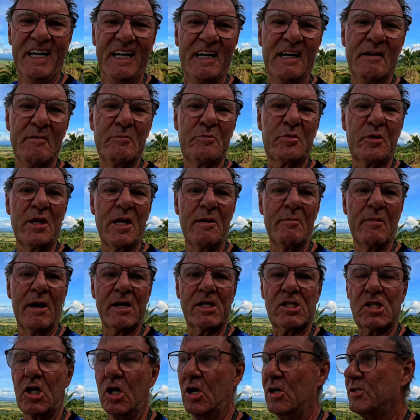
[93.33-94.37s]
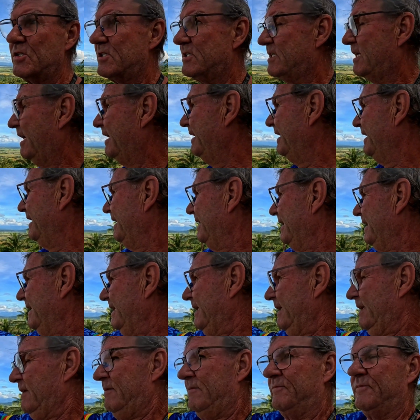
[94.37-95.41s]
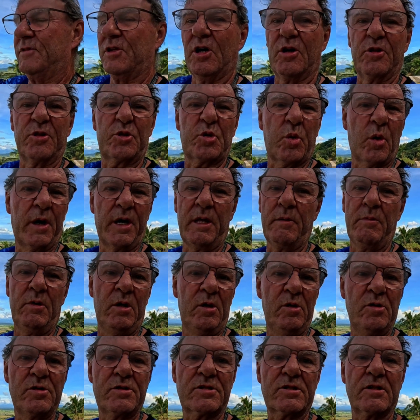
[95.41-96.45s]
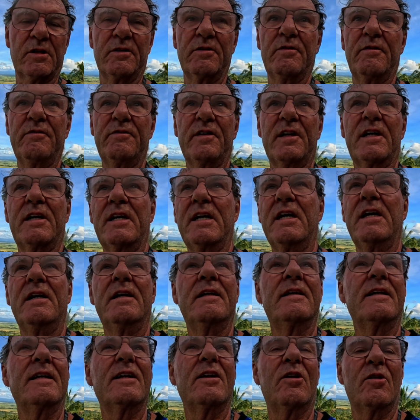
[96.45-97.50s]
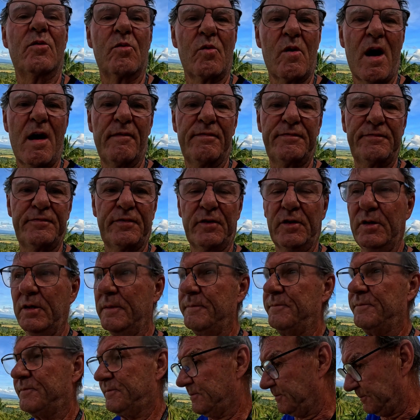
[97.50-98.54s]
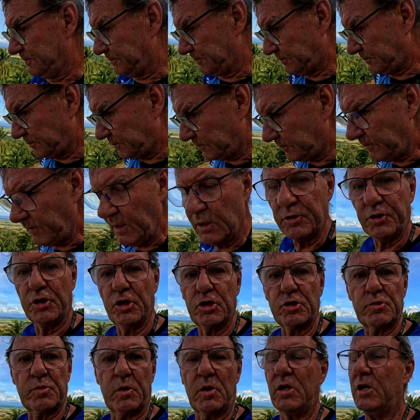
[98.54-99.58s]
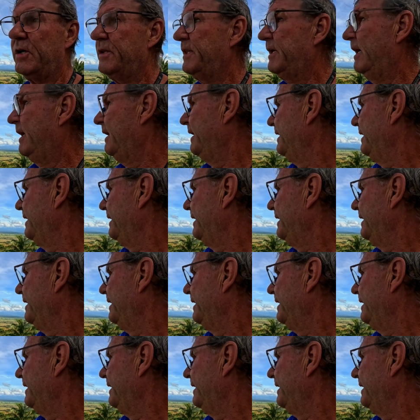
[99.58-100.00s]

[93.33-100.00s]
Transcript: I'm pretty much lost. Done 20 minutes on a very little rough dirt road.